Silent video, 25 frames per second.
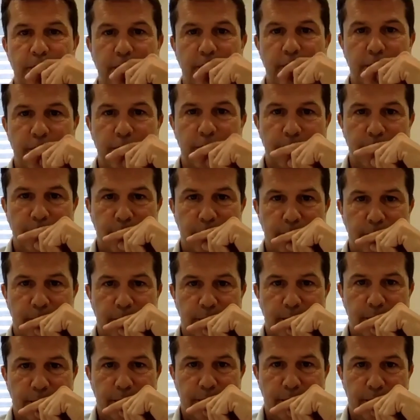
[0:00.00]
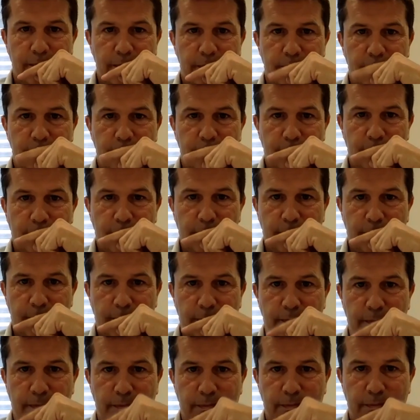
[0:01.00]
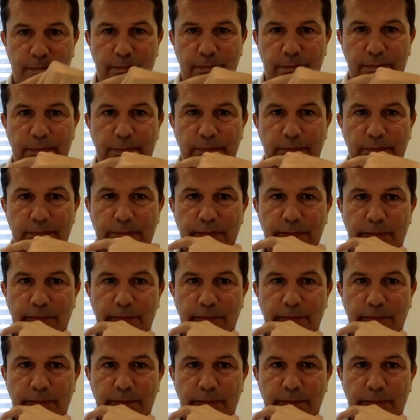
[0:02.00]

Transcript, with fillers: very successful installations, and